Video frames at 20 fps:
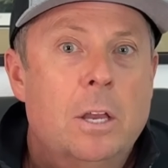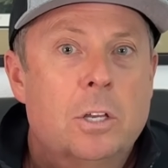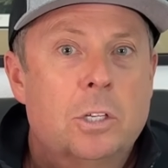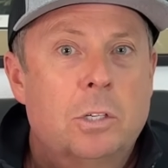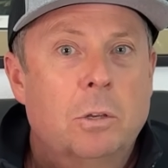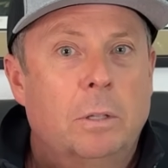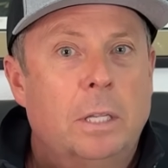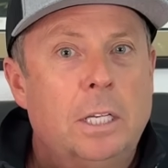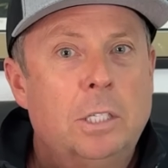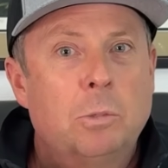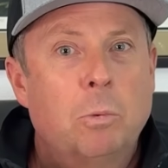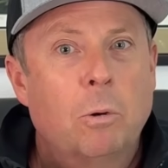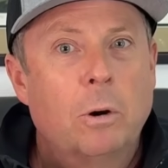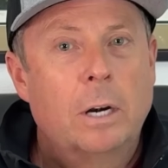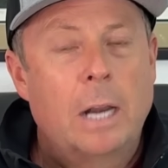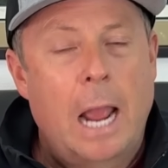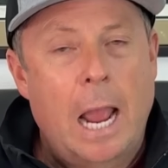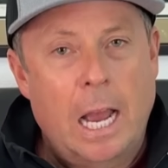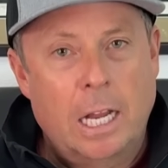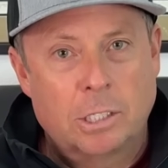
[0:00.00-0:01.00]
So these
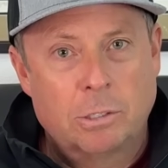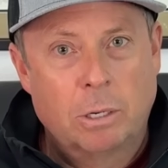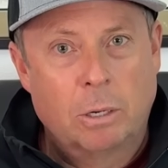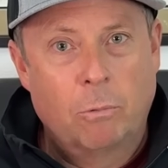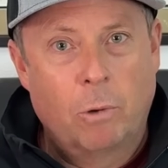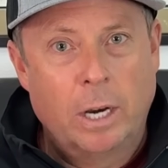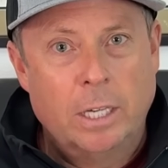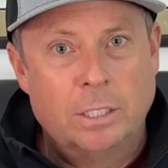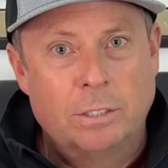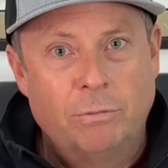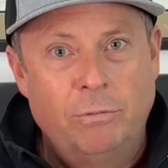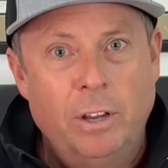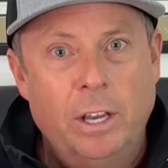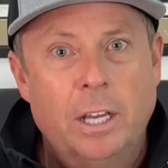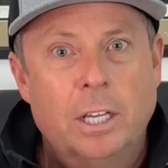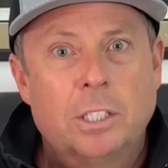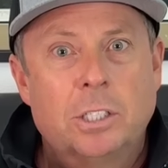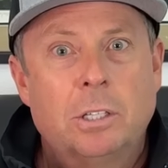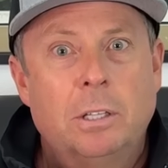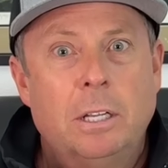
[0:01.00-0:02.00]
weren't hatchery raised
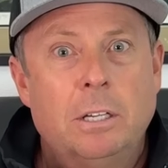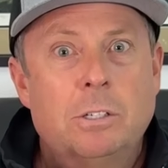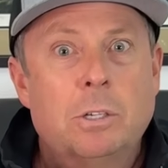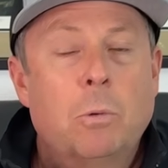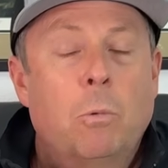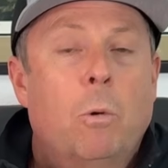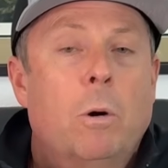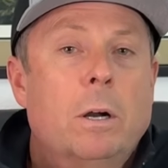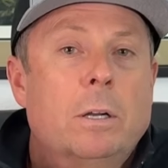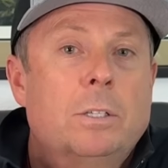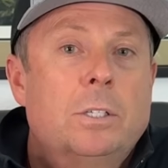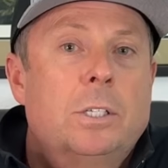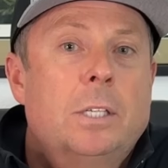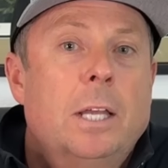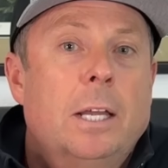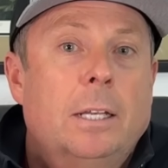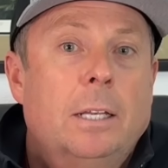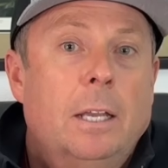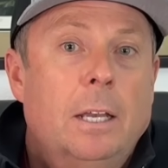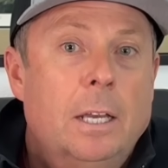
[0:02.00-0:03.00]
fish. These are ones
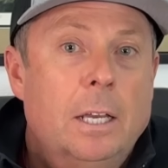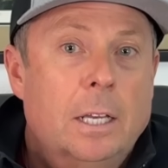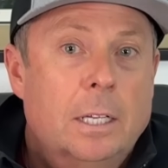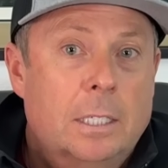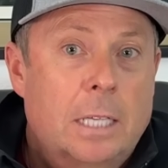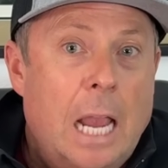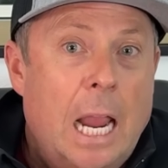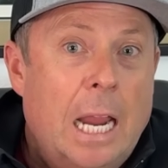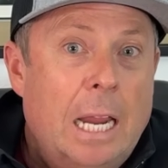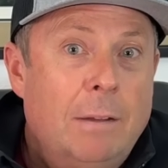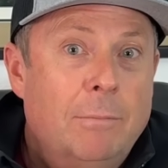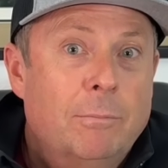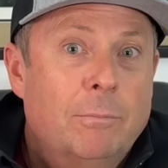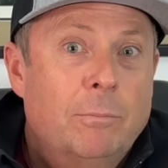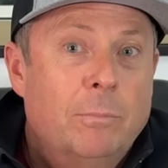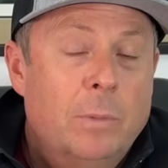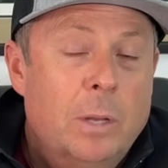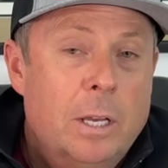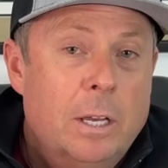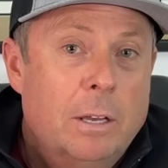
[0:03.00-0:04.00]
that
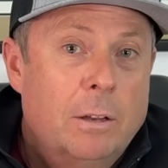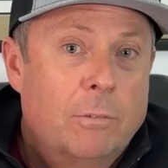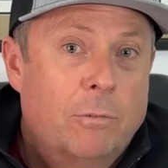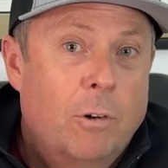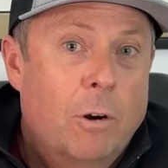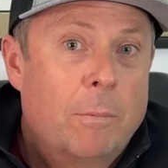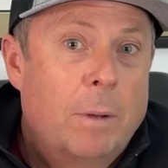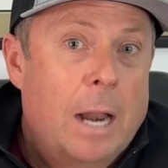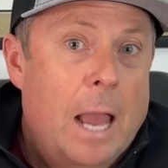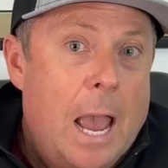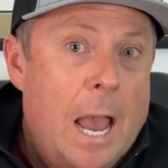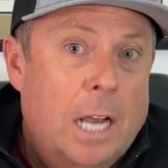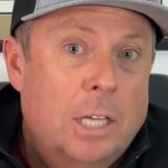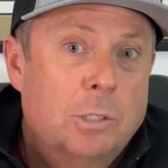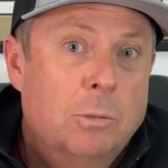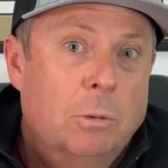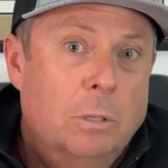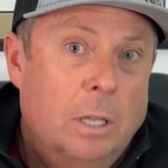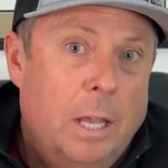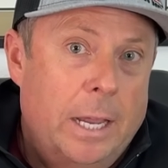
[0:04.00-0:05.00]
came from an
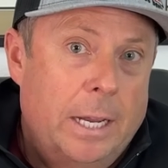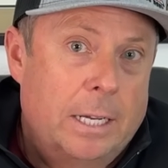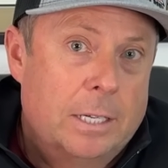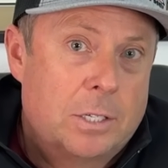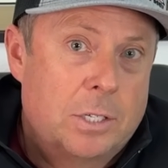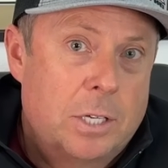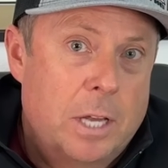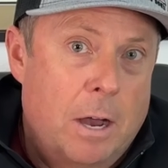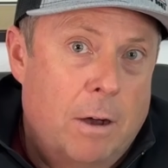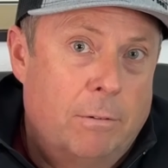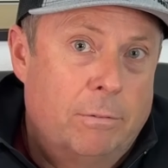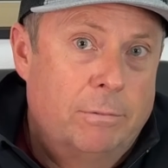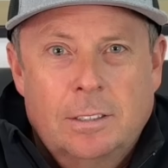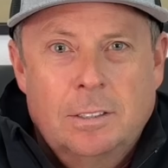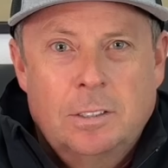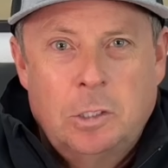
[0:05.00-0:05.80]
actual lake itself.